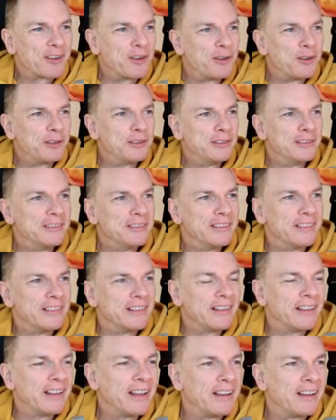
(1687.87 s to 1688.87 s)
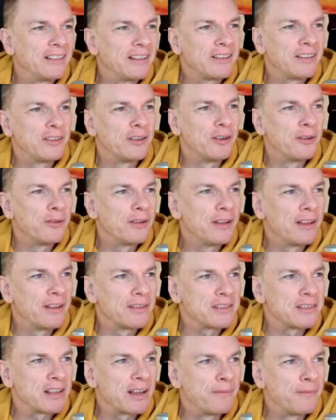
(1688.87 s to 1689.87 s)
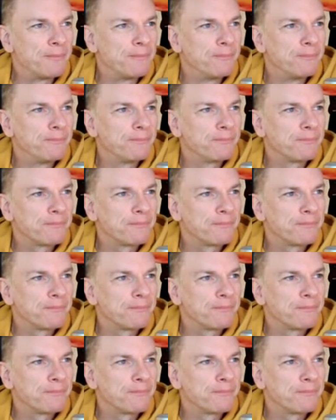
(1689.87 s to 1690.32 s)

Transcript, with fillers: cool. Yeah, I don't know. It's um,